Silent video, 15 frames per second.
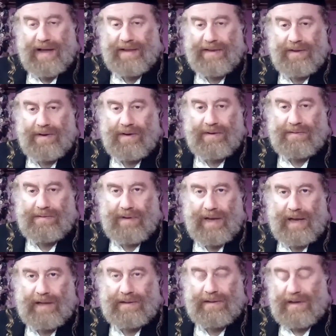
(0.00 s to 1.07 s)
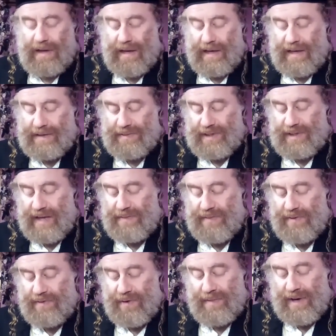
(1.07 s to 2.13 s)
And on, and as we said
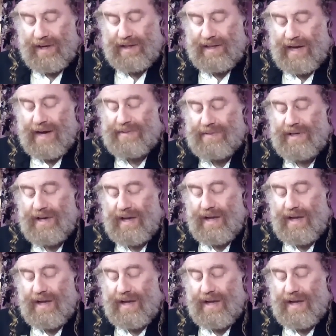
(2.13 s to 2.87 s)
before many times,